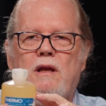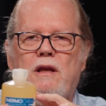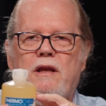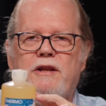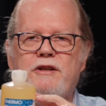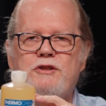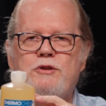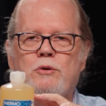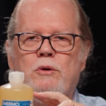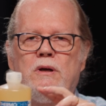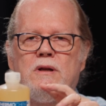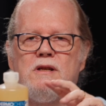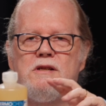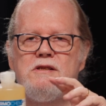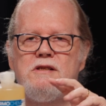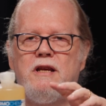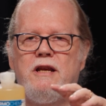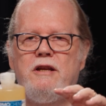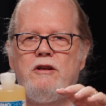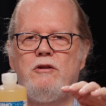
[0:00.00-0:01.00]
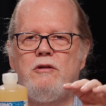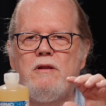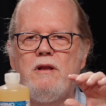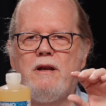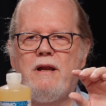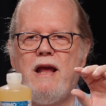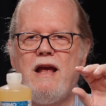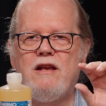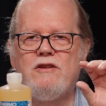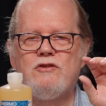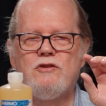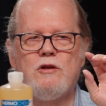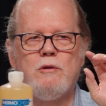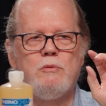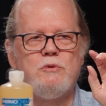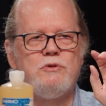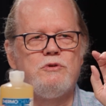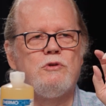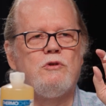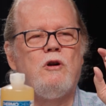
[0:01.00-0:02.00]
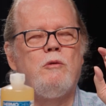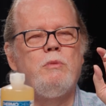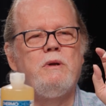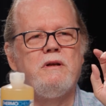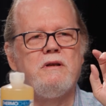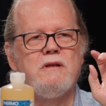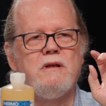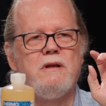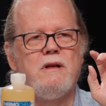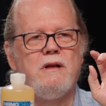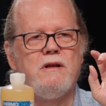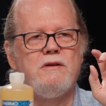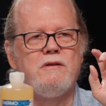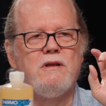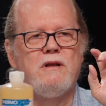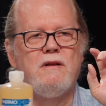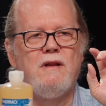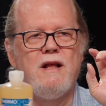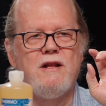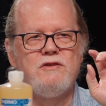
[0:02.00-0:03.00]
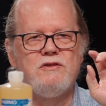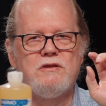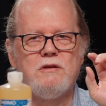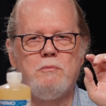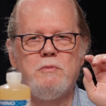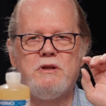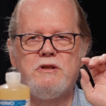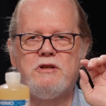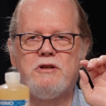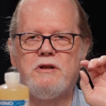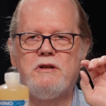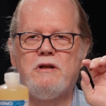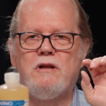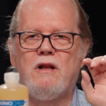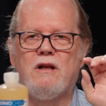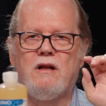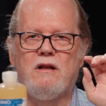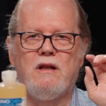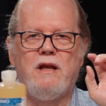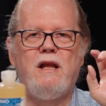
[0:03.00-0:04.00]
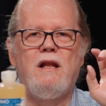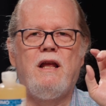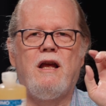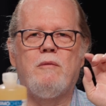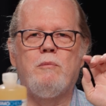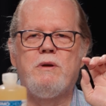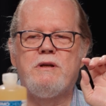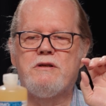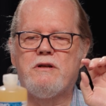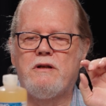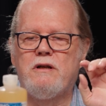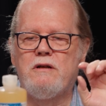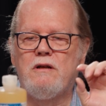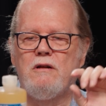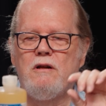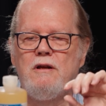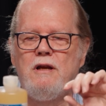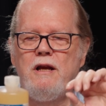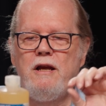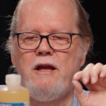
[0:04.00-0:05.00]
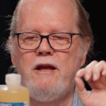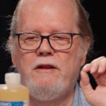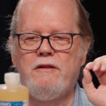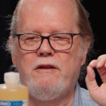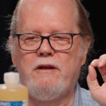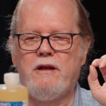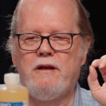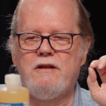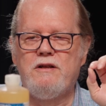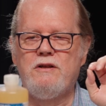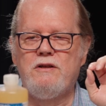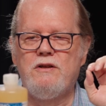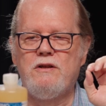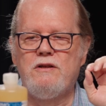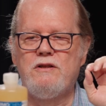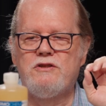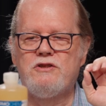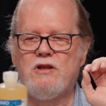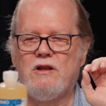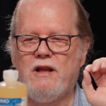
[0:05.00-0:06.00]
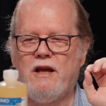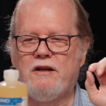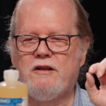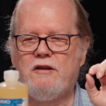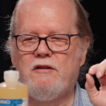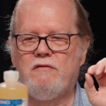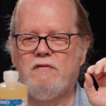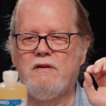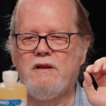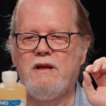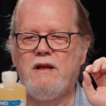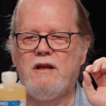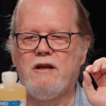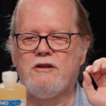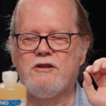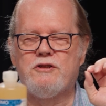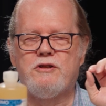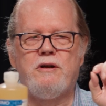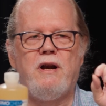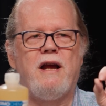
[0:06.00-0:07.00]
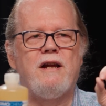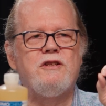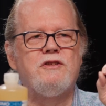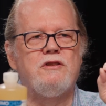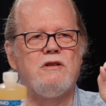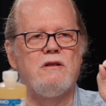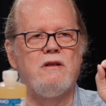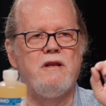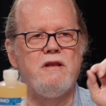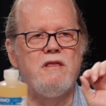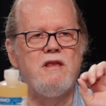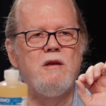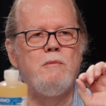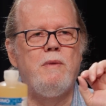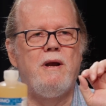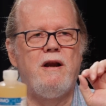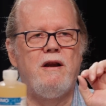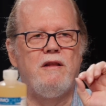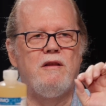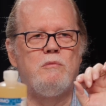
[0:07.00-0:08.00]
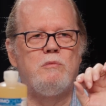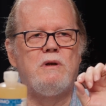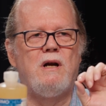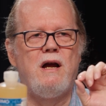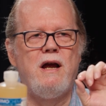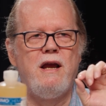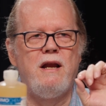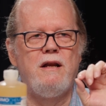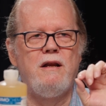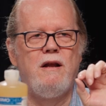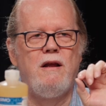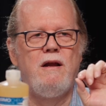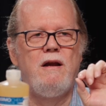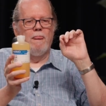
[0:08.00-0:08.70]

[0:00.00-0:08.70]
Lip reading: into a container that has an absorbent in it. And that's a material, a clay-like material, that selectively extracts the lithium out of the brine.